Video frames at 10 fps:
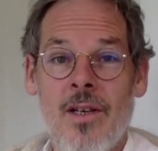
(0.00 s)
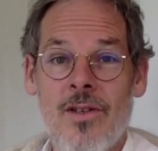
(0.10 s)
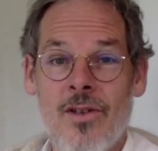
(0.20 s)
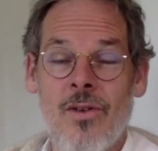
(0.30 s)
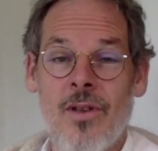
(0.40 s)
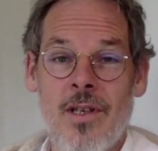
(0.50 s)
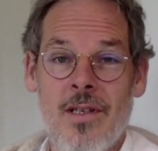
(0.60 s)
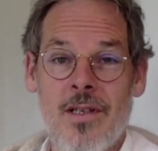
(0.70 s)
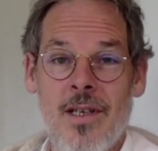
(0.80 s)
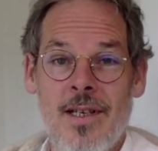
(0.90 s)
So
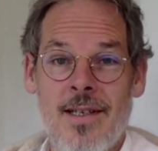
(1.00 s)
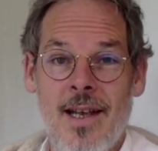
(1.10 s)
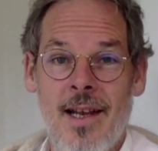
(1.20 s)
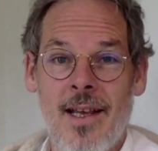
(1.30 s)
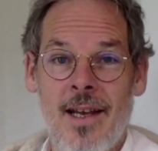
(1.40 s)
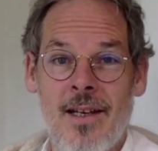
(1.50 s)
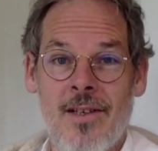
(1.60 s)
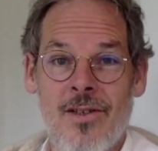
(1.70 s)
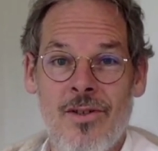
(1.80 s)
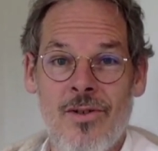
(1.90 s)
this is dedicated
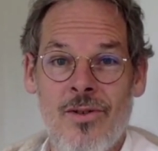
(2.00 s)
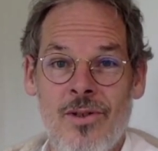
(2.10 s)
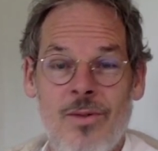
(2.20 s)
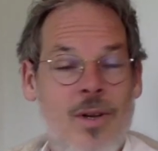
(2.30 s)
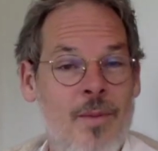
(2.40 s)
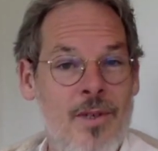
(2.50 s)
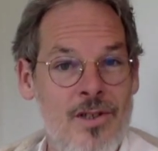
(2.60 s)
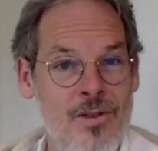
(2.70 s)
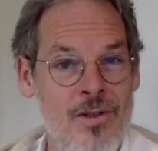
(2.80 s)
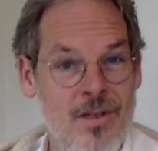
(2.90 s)
to, to all my
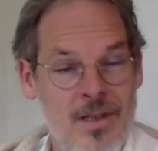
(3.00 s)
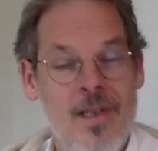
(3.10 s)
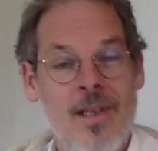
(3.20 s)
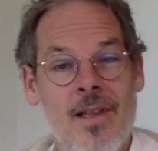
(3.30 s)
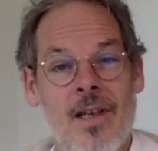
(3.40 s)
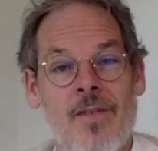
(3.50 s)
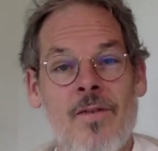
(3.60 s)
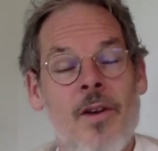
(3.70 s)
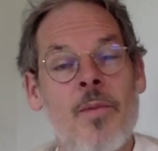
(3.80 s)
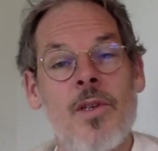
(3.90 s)
students. Thanks
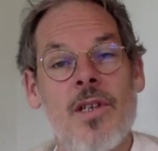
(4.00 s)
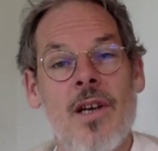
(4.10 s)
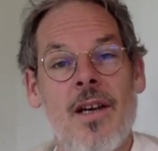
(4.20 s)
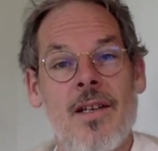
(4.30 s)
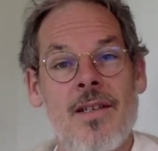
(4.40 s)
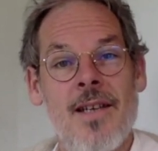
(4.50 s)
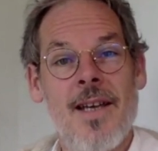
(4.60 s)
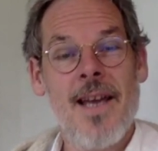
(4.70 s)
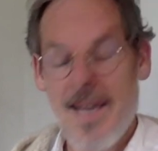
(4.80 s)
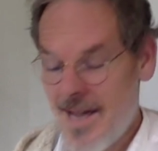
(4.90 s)
very much, guys.
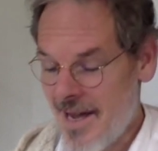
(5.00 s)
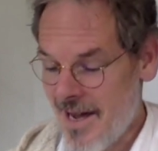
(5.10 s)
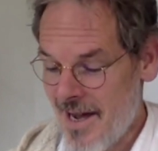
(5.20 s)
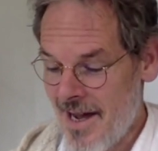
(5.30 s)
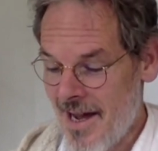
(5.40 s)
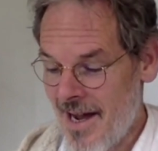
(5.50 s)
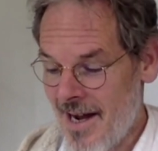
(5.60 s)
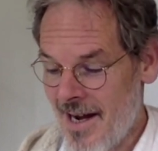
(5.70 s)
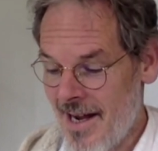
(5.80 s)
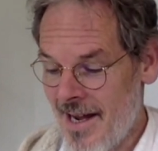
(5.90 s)
Uh, and,
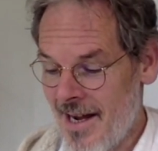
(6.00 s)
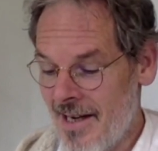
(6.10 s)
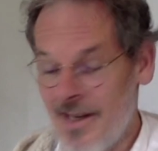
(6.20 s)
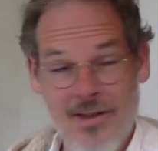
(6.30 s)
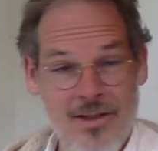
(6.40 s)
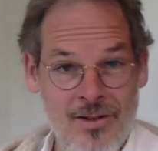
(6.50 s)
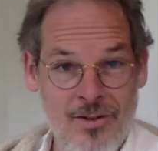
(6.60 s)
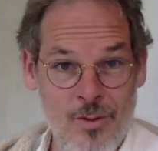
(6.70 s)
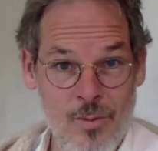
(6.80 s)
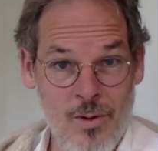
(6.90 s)
and here's to
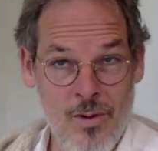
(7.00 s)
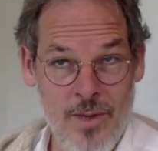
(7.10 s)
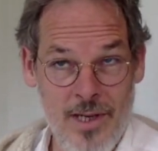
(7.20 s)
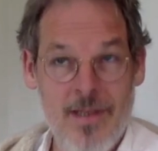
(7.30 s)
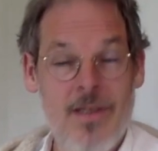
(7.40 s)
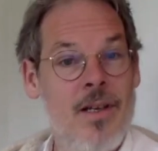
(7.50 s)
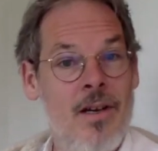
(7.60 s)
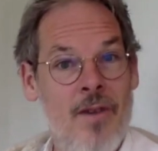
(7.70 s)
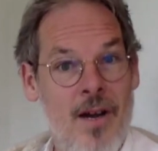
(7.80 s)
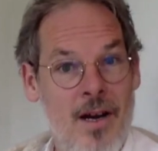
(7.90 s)
two more weeks
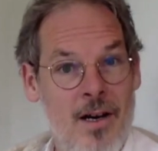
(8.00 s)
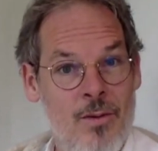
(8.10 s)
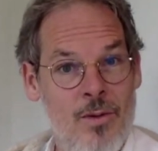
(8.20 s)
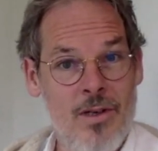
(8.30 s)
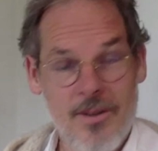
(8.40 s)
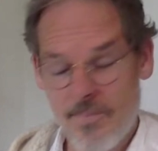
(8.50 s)
of hard work.